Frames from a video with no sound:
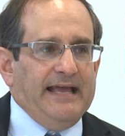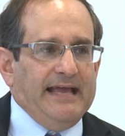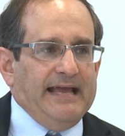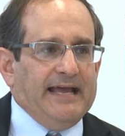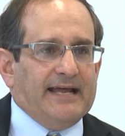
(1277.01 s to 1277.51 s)

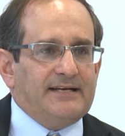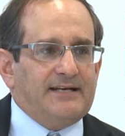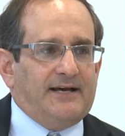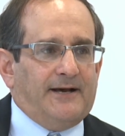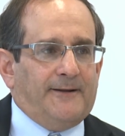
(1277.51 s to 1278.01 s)
and
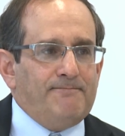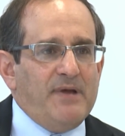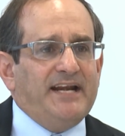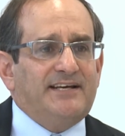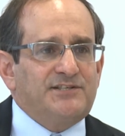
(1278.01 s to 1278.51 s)
uh,
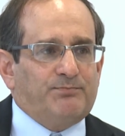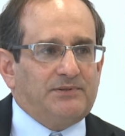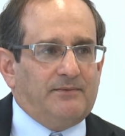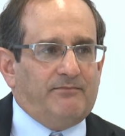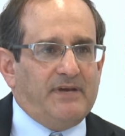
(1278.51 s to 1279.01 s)
many, us,
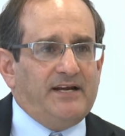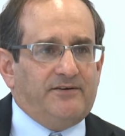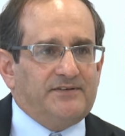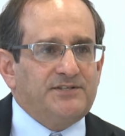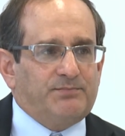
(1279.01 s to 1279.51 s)
many
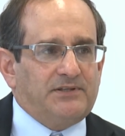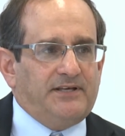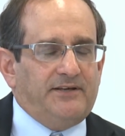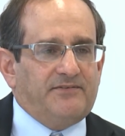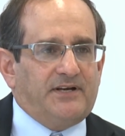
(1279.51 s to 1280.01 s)
of us
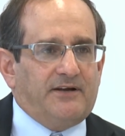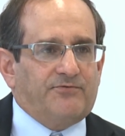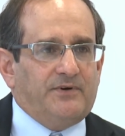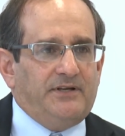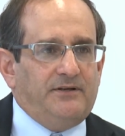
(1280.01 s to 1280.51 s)
believe that
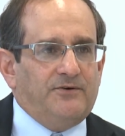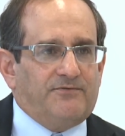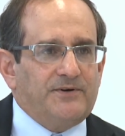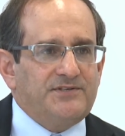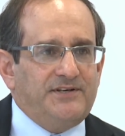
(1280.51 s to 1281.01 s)
every
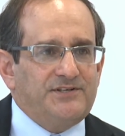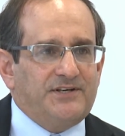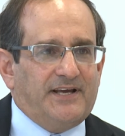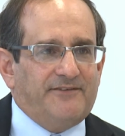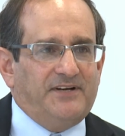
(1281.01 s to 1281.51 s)
university
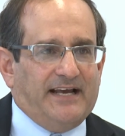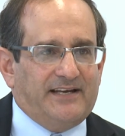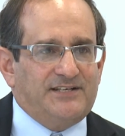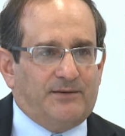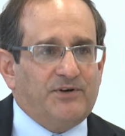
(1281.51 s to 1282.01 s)
should have an
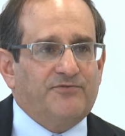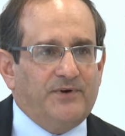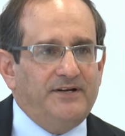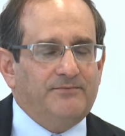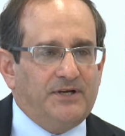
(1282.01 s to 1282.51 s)
academic
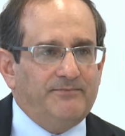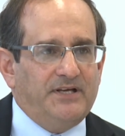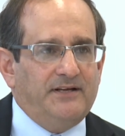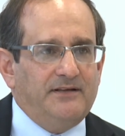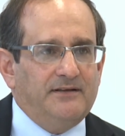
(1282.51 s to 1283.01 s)
freedom
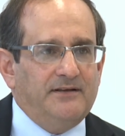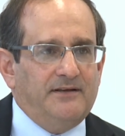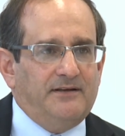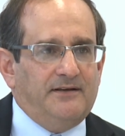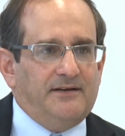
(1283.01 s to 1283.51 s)
committee
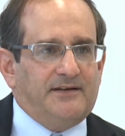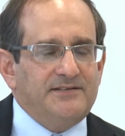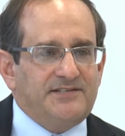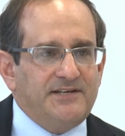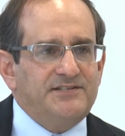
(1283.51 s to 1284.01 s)

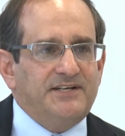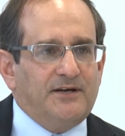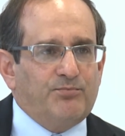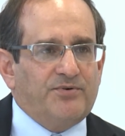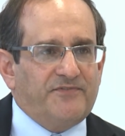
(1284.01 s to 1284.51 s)
consisting
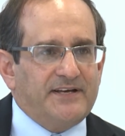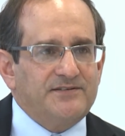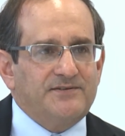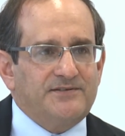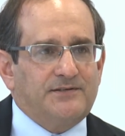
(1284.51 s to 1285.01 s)
of
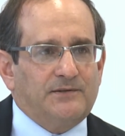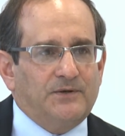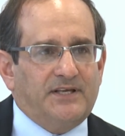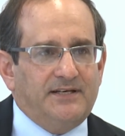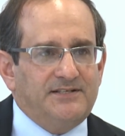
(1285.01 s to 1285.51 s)
professors to
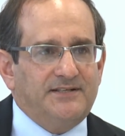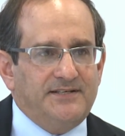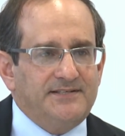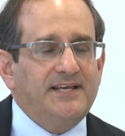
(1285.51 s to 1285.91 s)
look into these